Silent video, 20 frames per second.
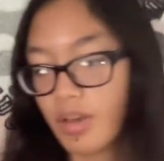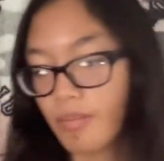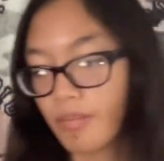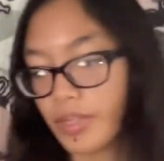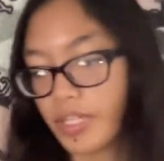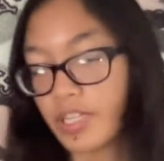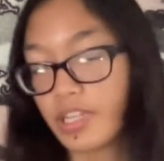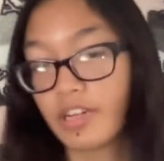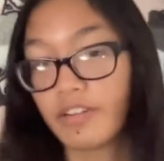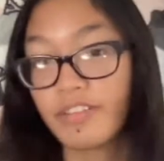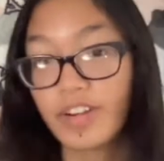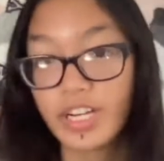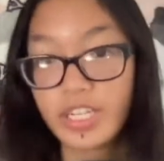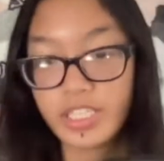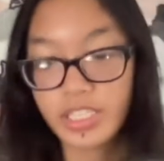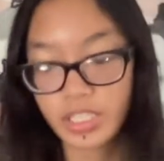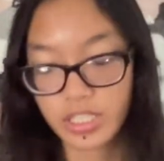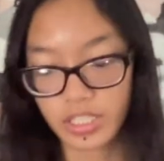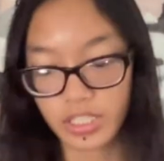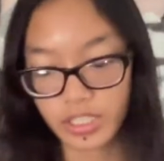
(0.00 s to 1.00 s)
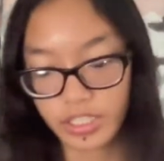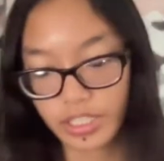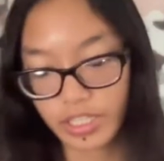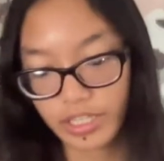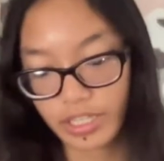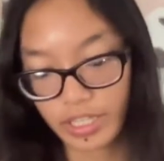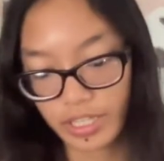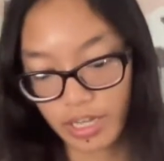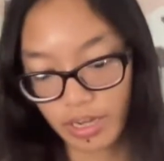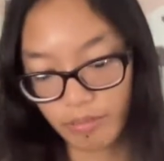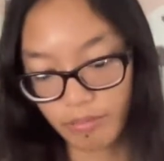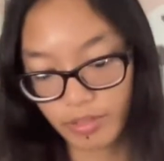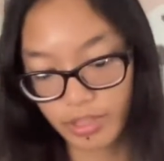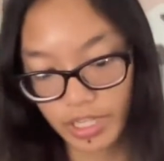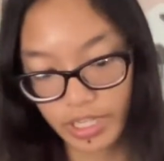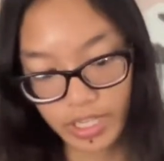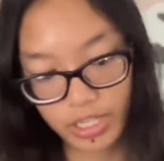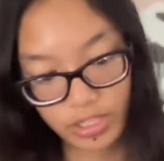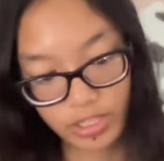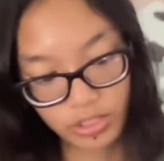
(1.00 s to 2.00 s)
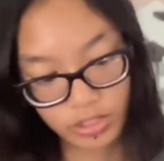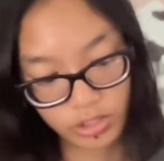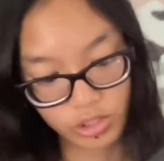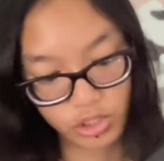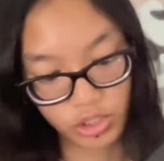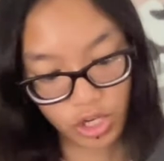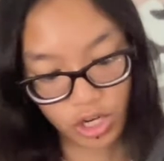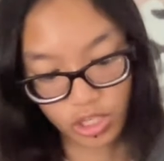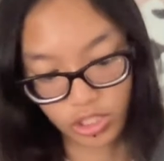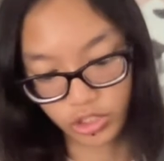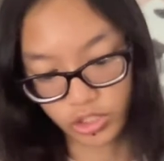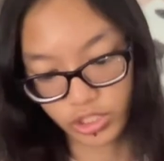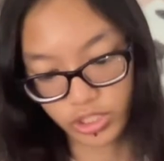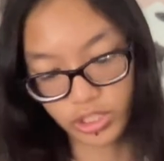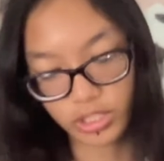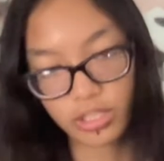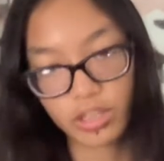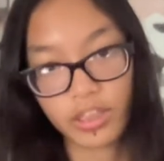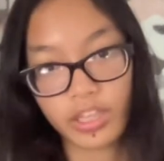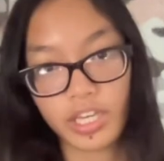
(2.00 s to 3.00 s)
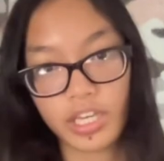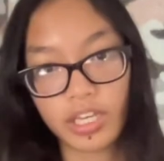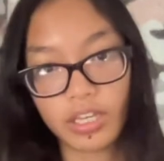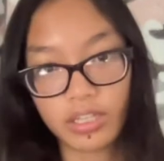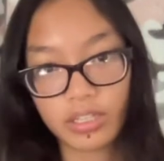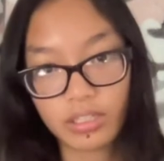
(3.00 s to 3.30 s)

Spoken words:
But they're very sturdy. They come with like a little charging thing.